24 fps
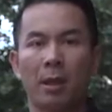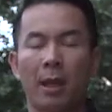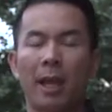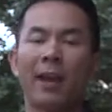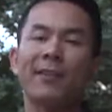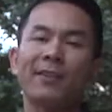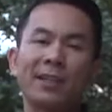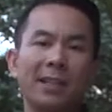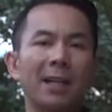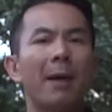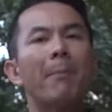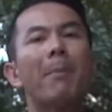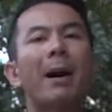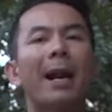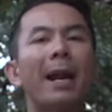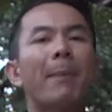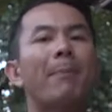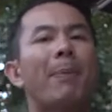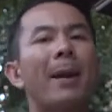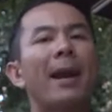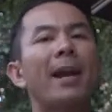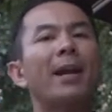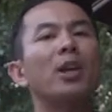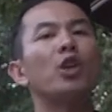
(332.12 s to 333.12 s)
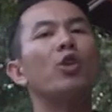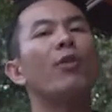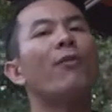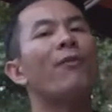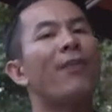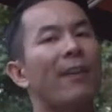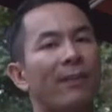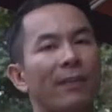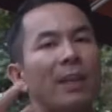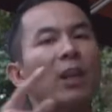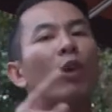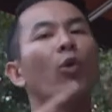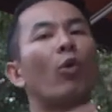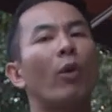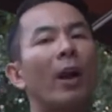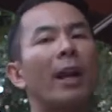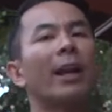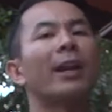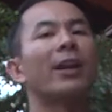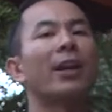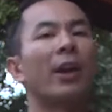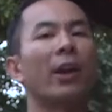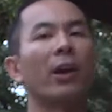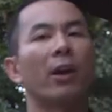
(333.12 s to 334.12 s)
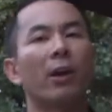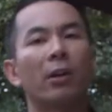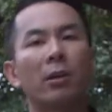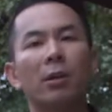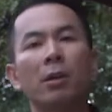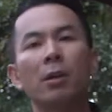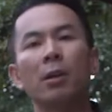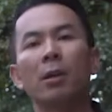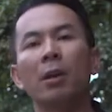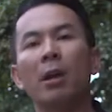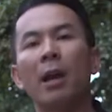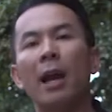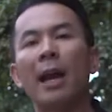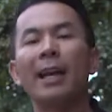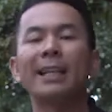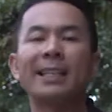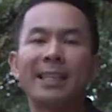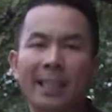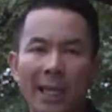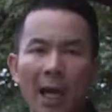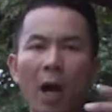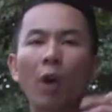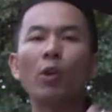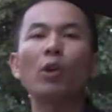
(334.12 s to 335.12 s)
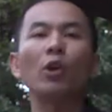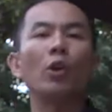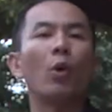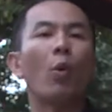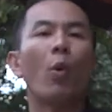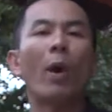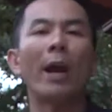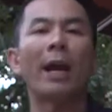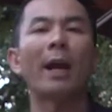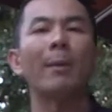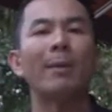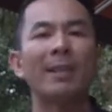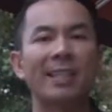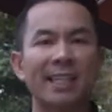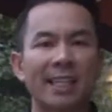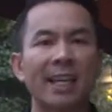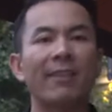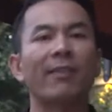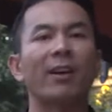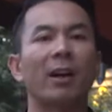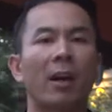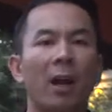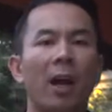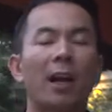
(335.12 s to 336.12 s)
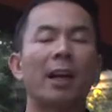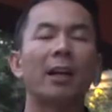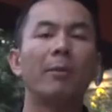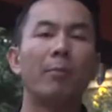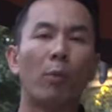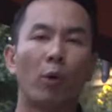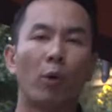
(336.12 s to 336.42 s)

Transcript: If somebody paying you 50 grand a year and tell you to wake up at 7 o'clock in the